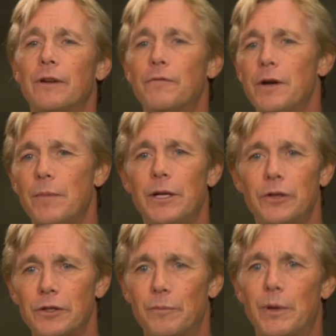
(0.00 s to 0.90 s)
A friend of mine
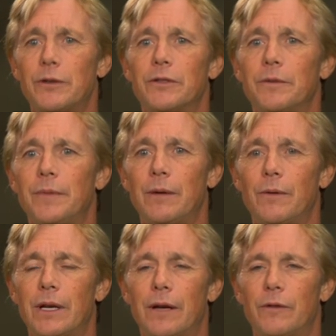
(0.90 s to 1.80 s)
took some pictures of me
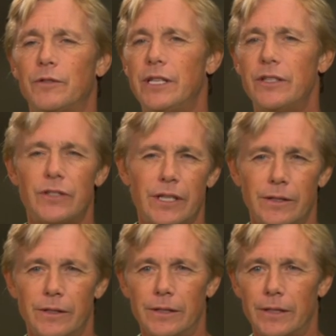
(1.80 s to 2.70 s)
when I was teaching
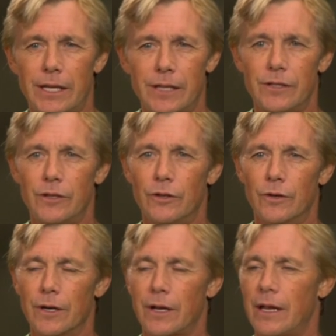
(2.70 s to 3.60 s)
sailing to little kids in New
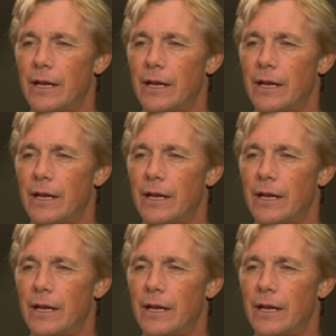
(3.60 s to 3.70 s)
York